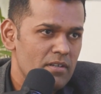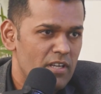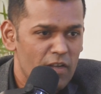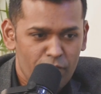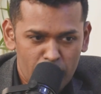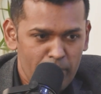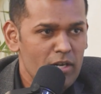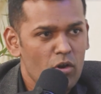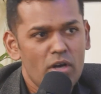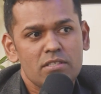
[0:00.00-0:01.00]
If we
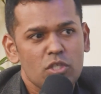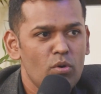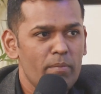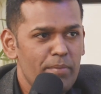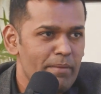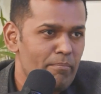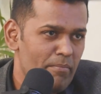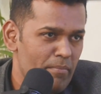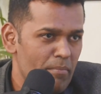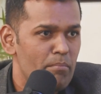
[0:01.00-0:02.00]
make loss, you will bear
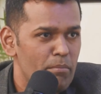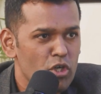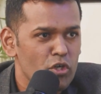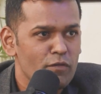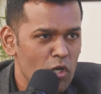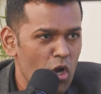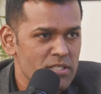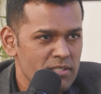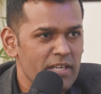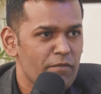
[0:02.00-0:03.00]
majority of the
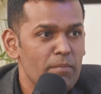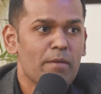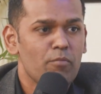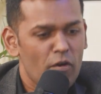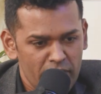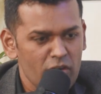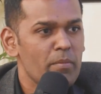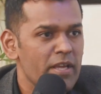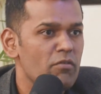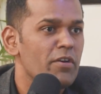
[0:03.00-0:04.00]
loss. And if we make profit, it will
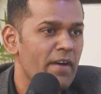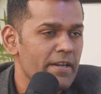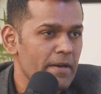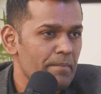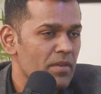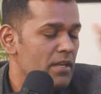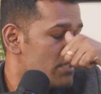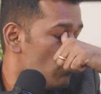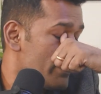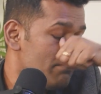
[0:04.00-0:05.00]
be equally divided. He
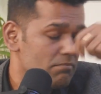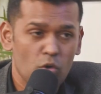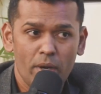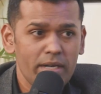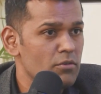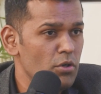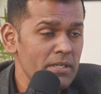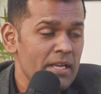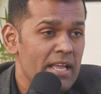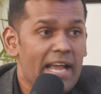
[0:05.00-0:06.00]
said, okay, go ahead, good.
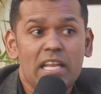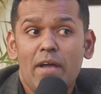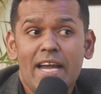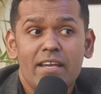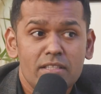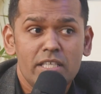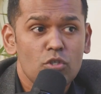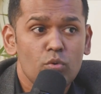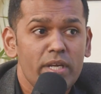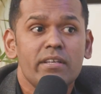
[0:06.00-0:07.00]
And he had nothing
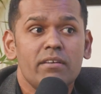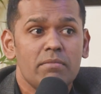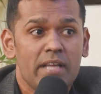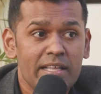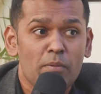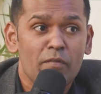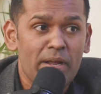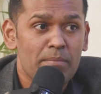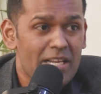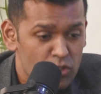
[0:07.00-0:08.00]
to eat at that point of
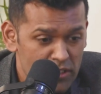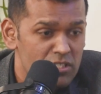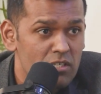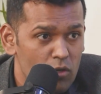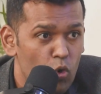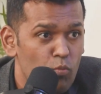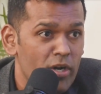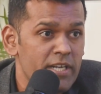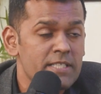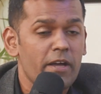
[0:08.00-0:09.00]
time, like such a low
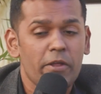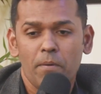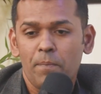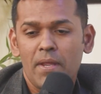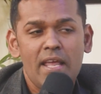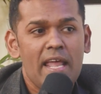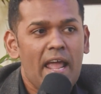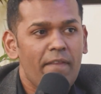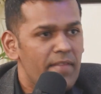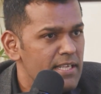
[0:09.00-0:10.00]
point in his career.
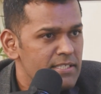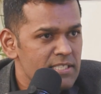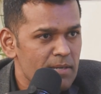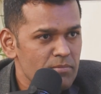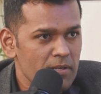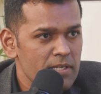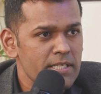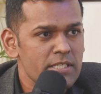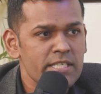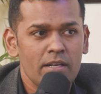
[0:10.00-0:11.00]
And then he says something. He
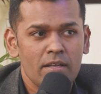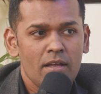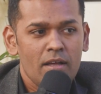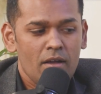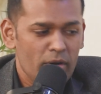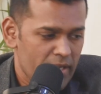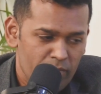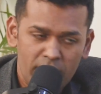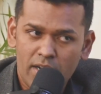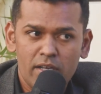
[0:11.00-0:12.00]
says, listen, okay,
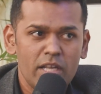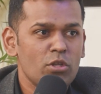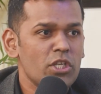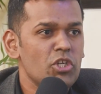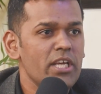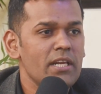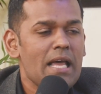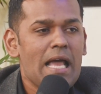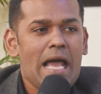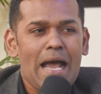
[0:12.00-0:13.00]
we are agreeing on the deal,
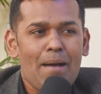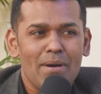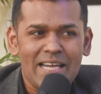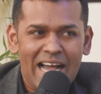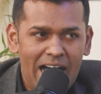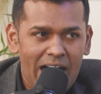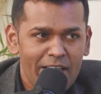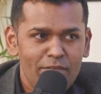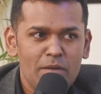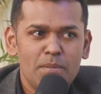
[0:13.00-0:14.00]
but
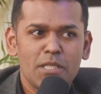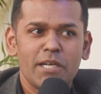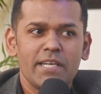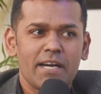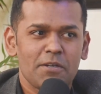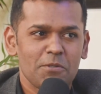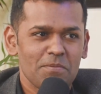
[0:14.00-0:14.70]
I will be the lead actor.